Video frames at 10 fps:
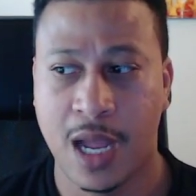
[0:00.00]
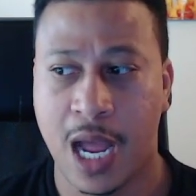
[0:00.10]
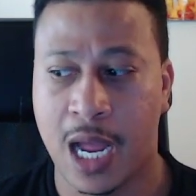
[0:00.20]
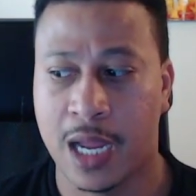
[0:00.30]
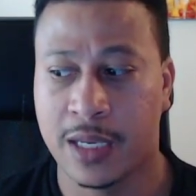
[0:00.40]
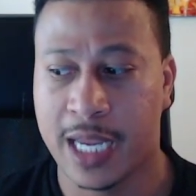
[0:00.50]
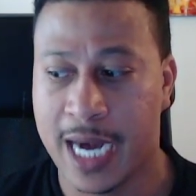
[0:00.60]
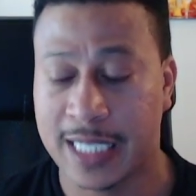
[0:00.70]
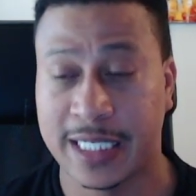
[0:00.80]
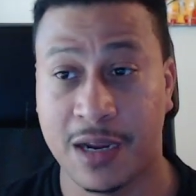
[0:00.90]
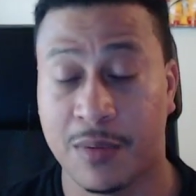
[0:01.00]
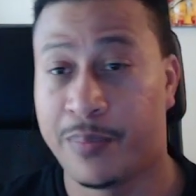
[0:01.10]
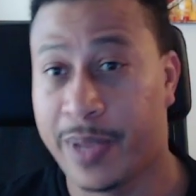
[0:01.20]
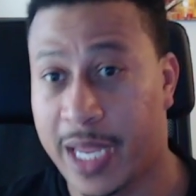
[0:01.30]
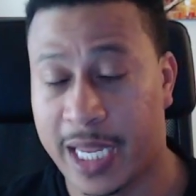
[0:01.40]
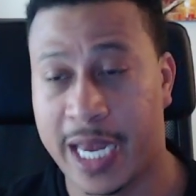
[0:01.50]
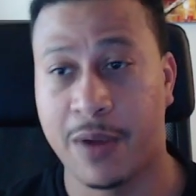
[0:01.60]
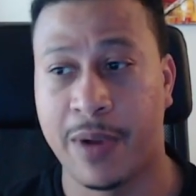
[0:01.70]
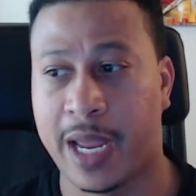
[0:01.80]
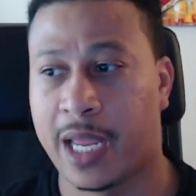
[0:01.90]
You cannot scale big
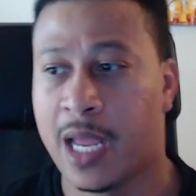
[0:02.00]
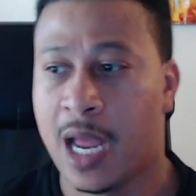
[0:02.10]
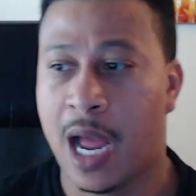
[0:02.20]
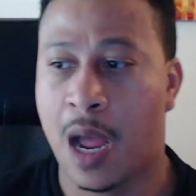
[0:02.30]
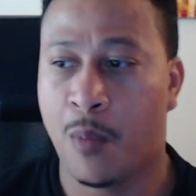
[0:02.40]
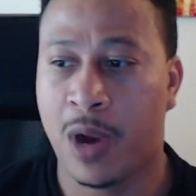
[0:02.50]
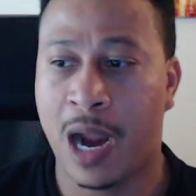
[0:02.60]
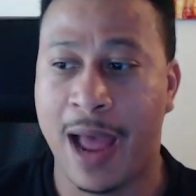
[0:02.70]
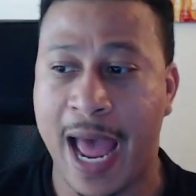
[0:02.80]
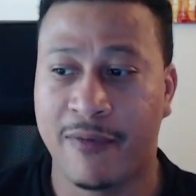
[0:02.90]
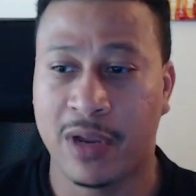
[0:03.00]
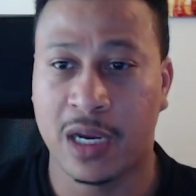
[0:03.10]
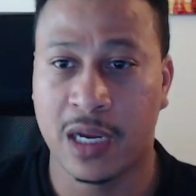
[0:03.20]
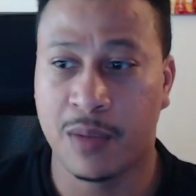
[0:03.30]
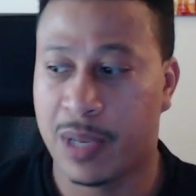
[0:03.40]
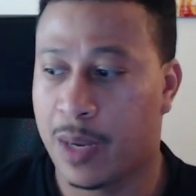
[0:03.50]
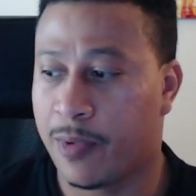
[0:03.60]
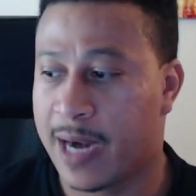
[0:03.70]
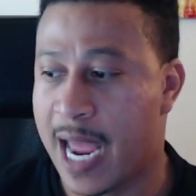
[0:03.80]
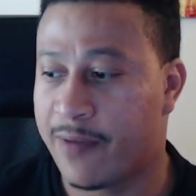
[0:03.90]
anyway without having good
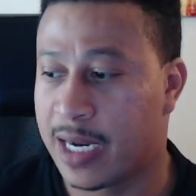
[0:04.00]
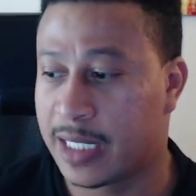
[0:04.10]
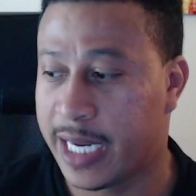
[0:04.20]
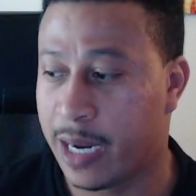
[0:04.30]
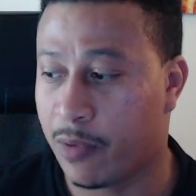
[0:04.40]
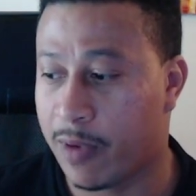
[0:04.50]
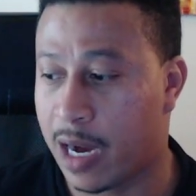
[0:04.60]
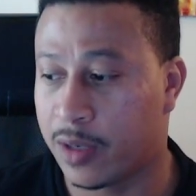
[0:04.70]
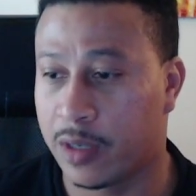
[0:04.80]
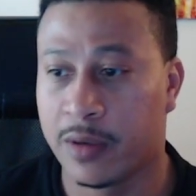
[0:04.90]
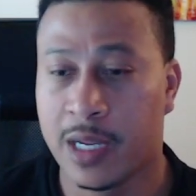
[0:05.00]
people and having a team around you.